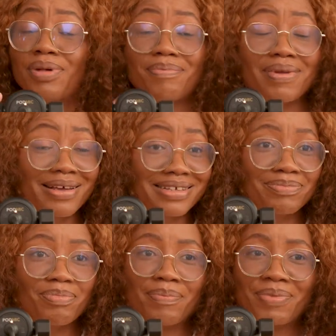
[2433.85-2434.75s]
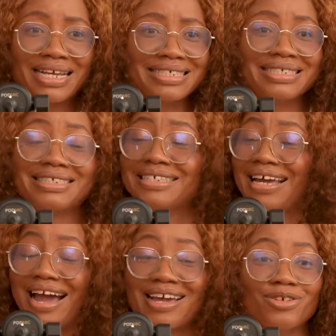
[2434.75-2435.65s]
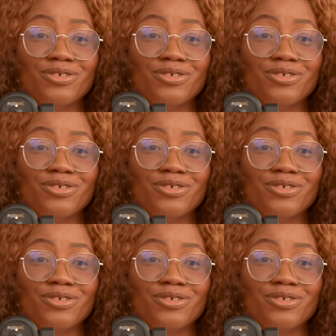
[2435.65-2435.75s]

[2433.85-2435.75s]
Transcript: Perplexity. I